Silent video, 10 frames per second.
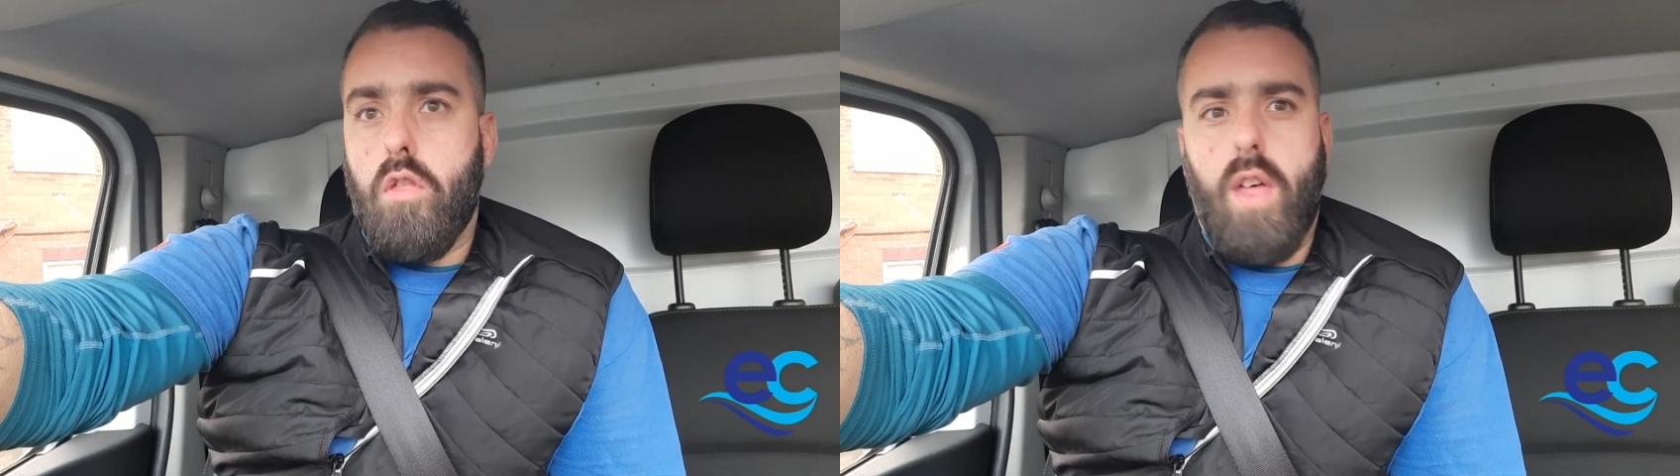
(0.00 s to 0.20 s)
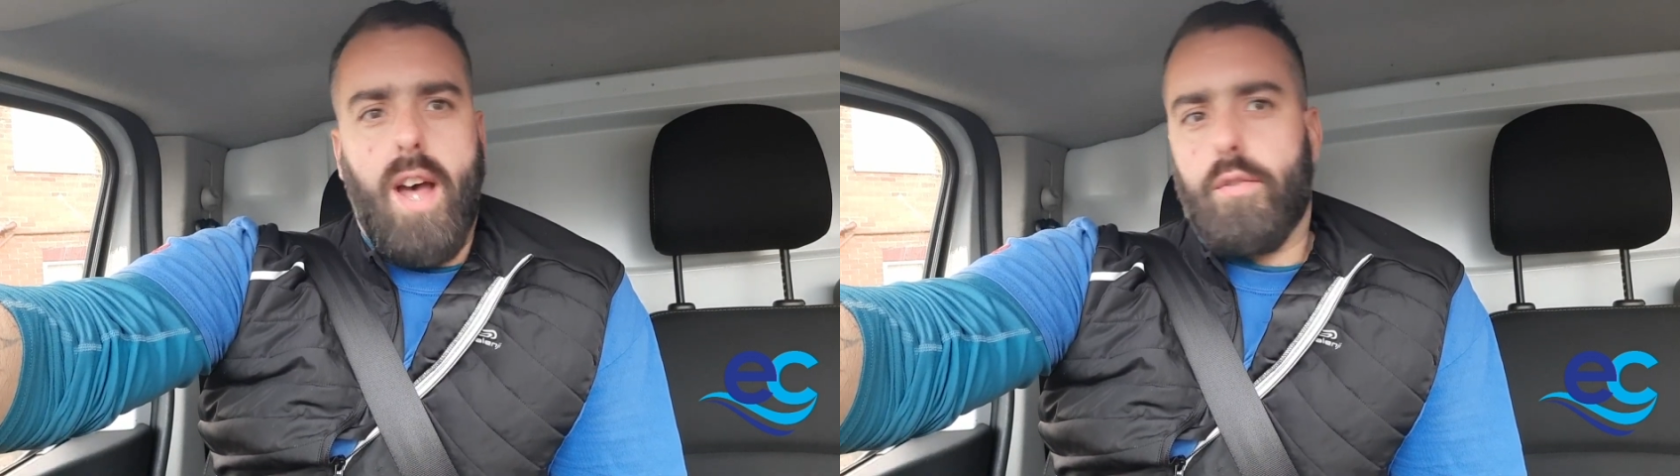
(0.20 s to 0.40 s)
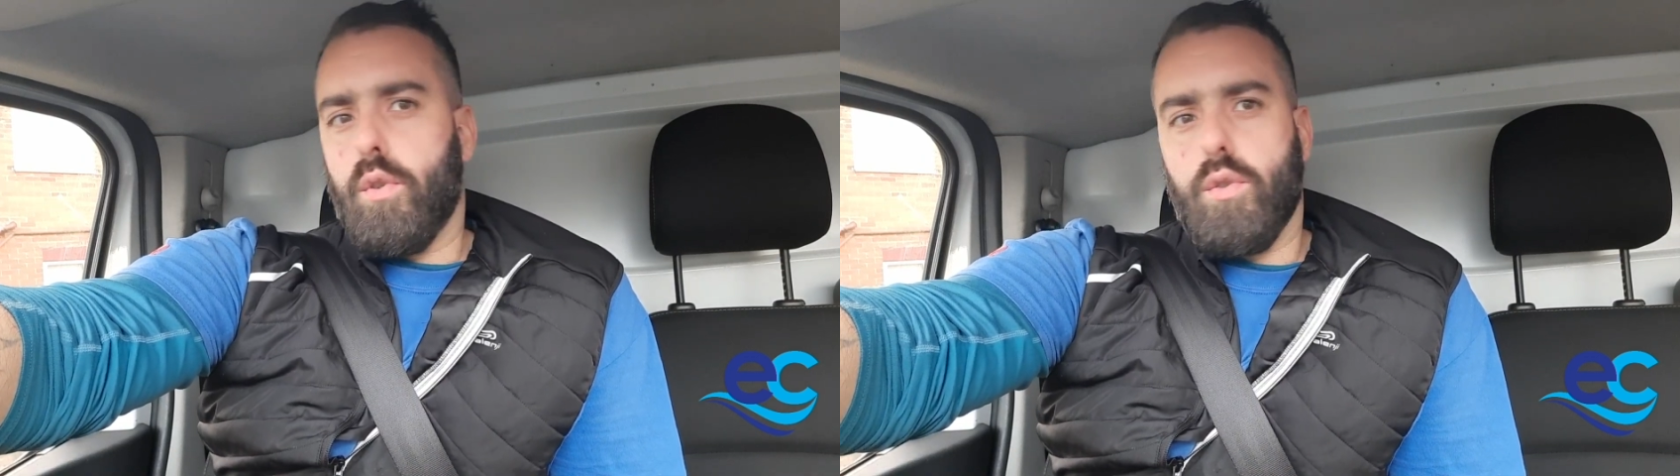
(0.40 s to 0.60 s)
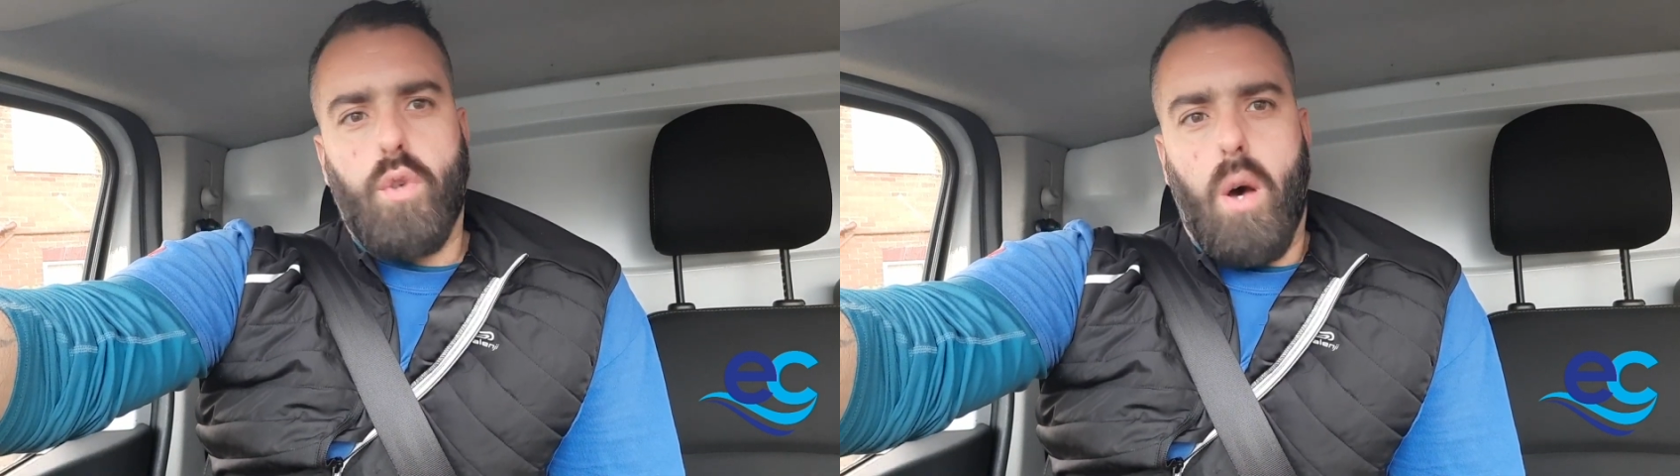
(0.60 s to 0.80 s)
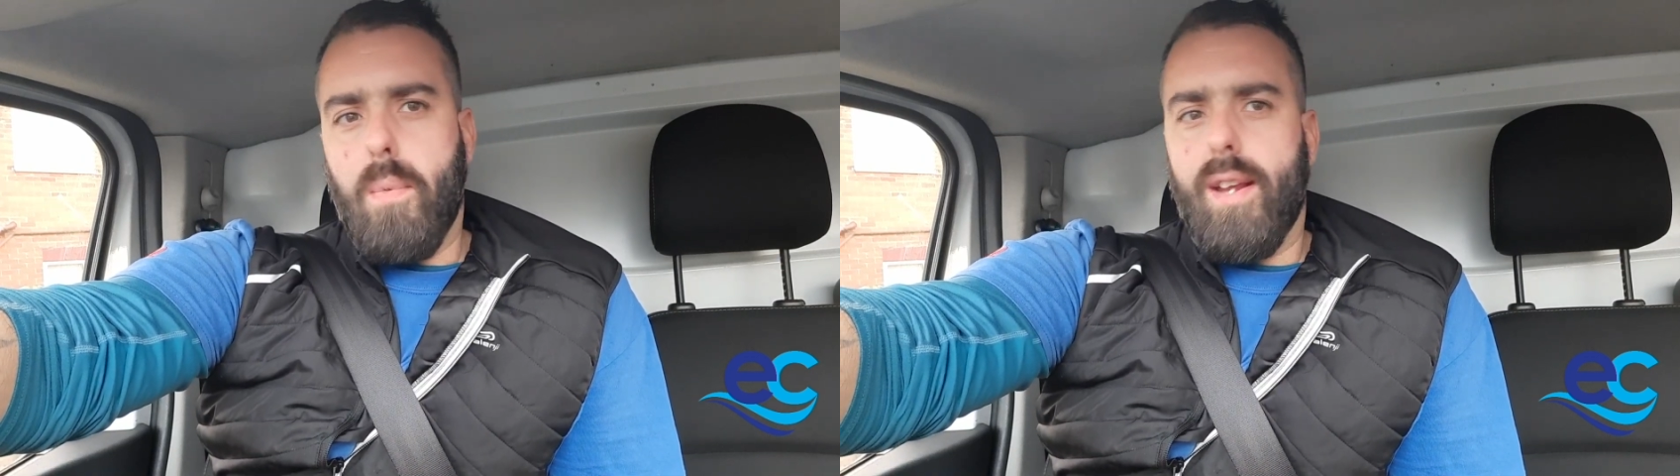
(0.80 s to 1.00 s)
That does
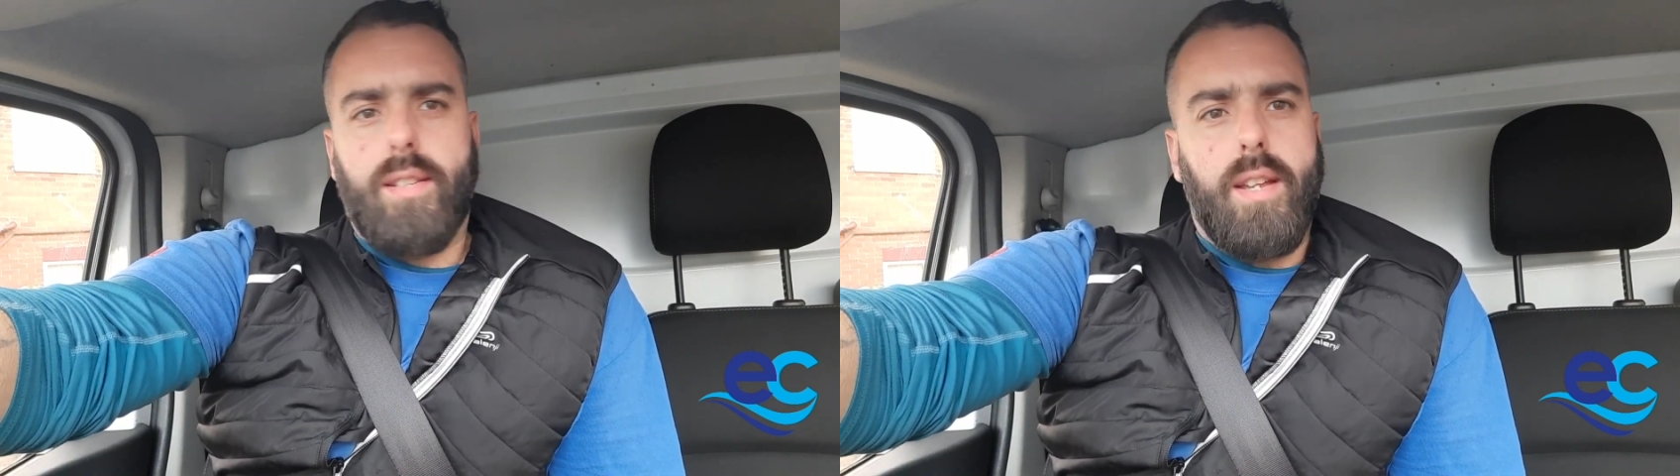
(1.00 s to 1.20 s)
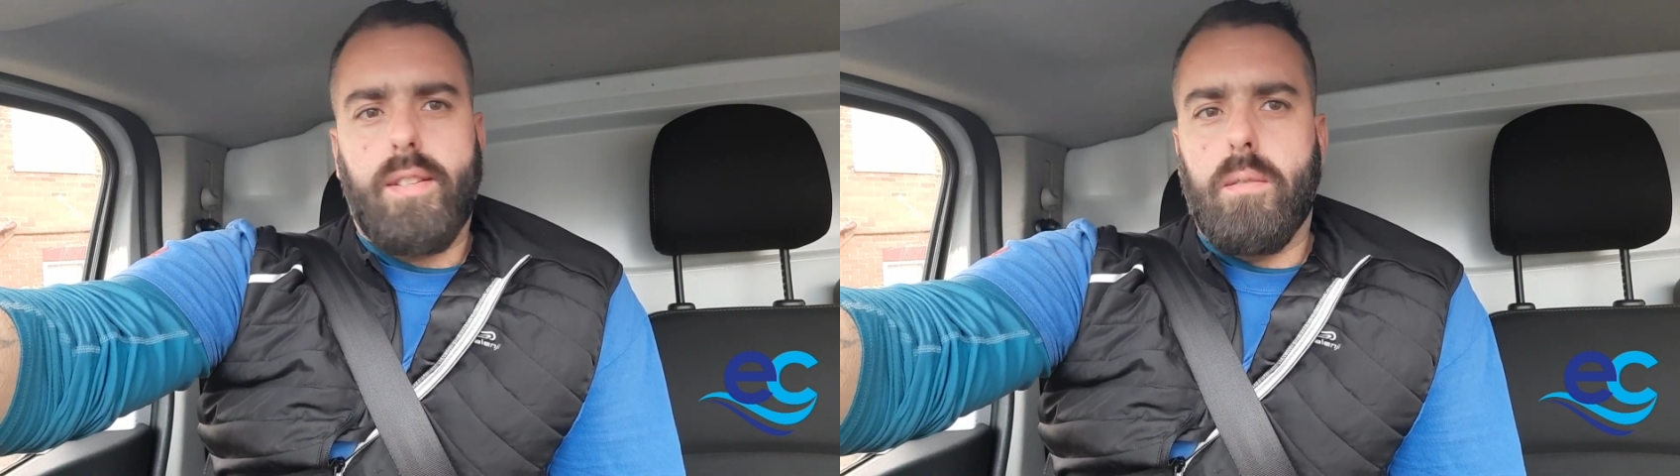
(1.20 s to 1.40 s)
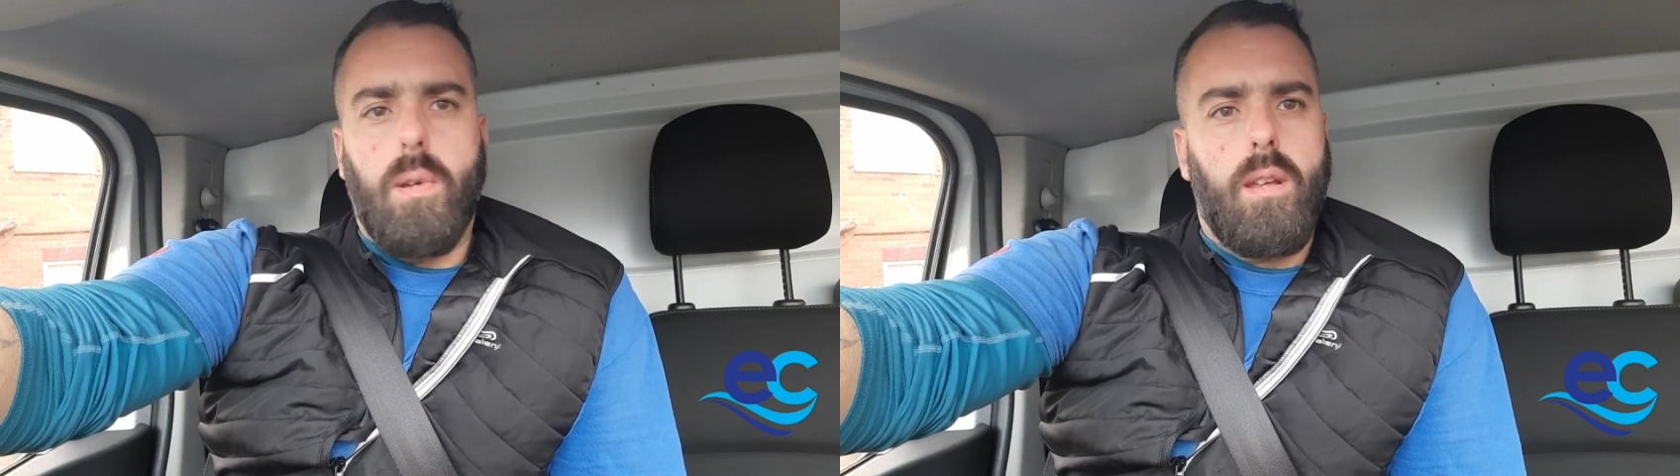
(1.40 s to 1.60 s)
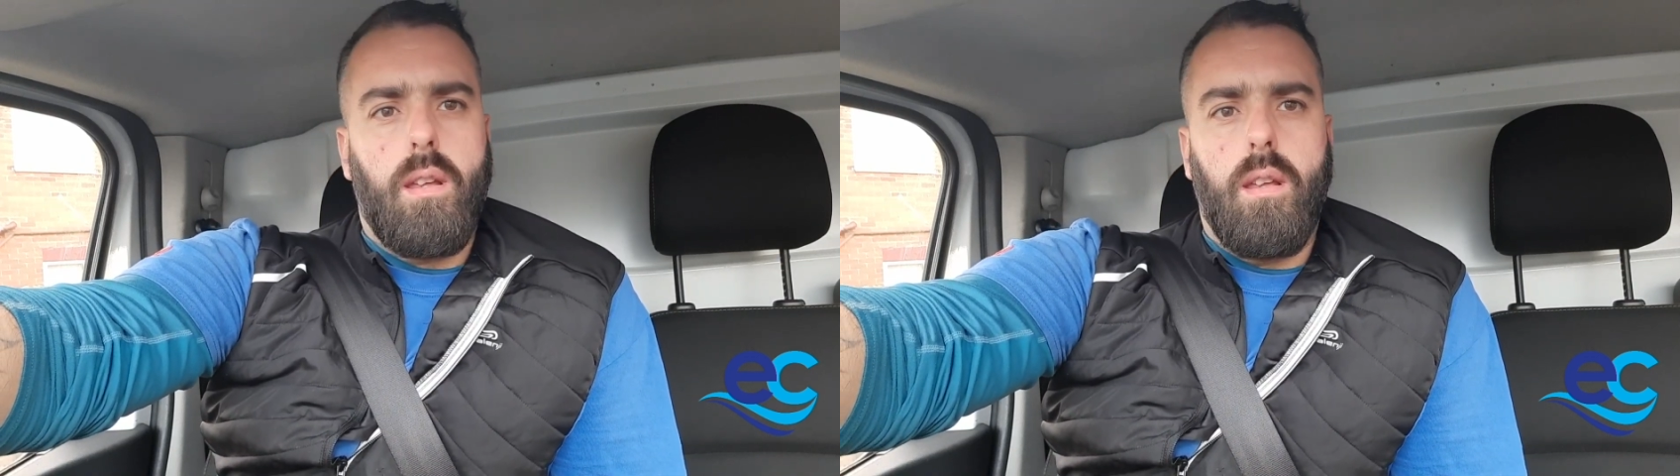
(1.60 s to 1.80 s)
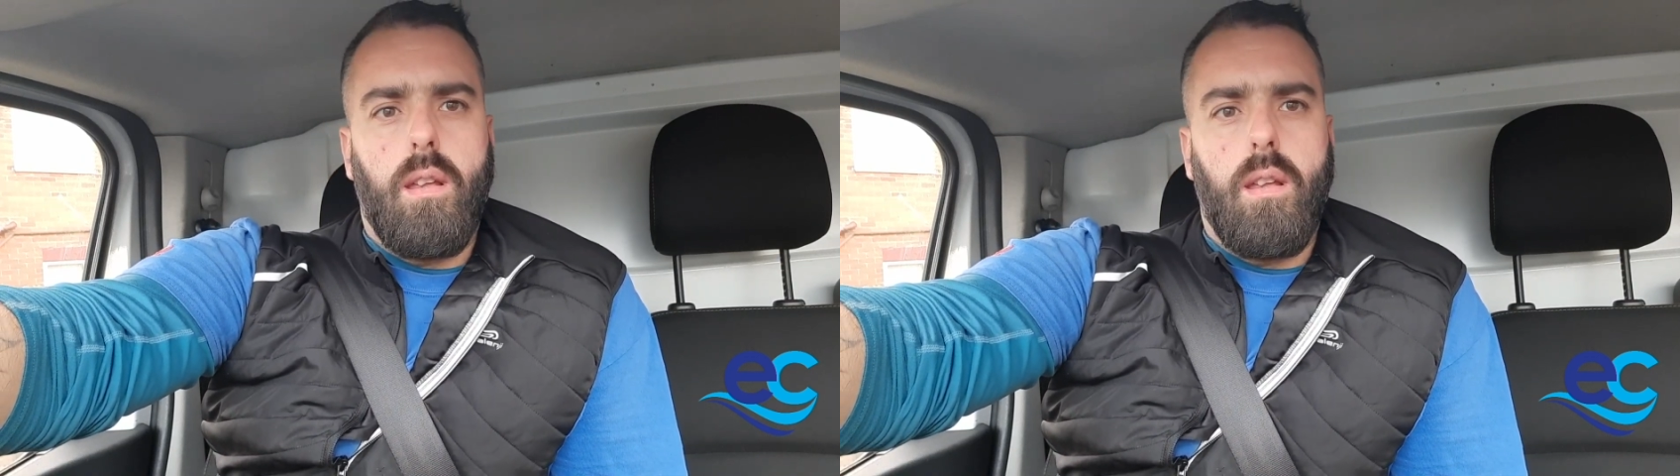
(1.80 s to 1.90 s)
not make sense to me.